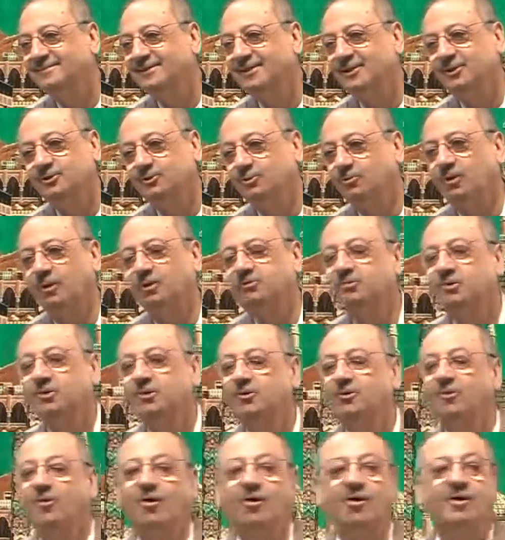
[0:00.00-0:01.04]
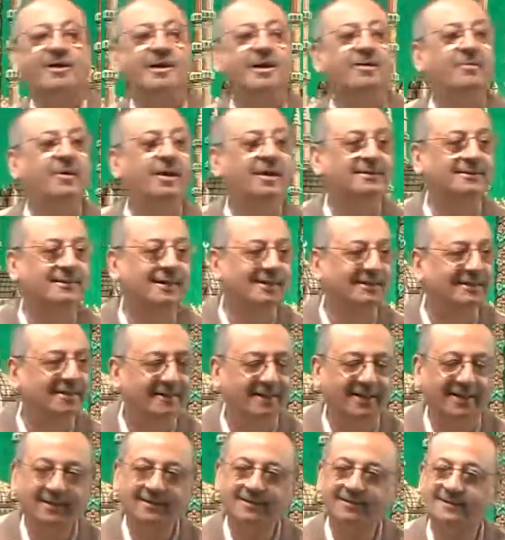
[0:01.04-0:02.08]
So, what will you call nabatan
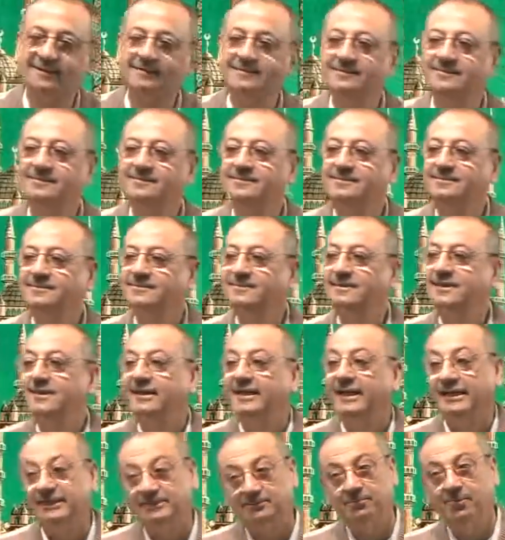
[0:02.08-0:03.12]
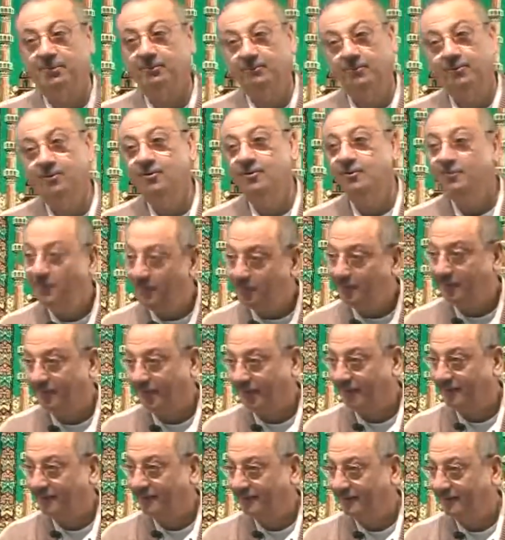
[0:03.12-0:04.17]
here? It's mafulun
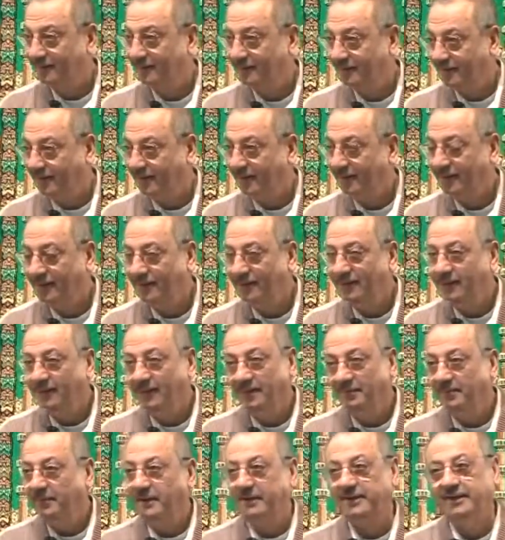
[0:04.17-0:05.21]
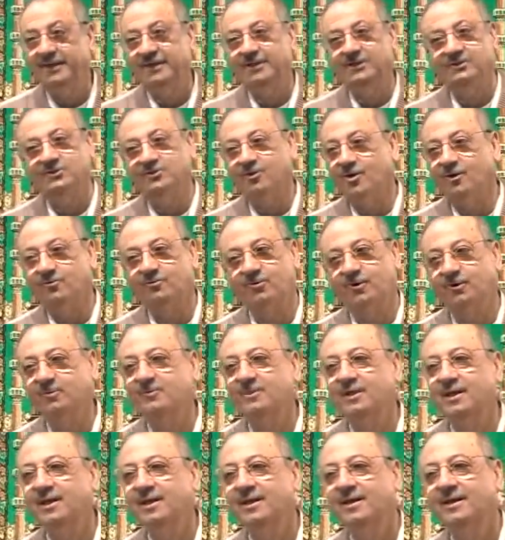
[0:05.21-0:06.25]
mutlaq. Huh? But it is not from the